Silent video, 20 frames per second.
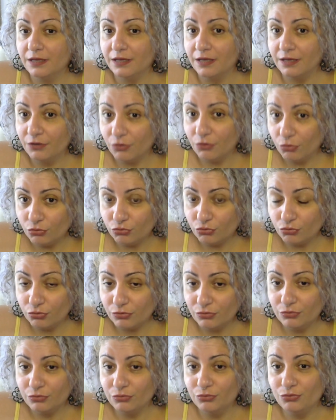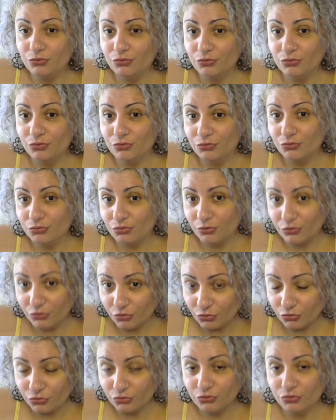go to a
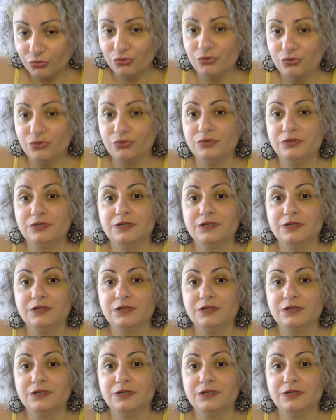doctor,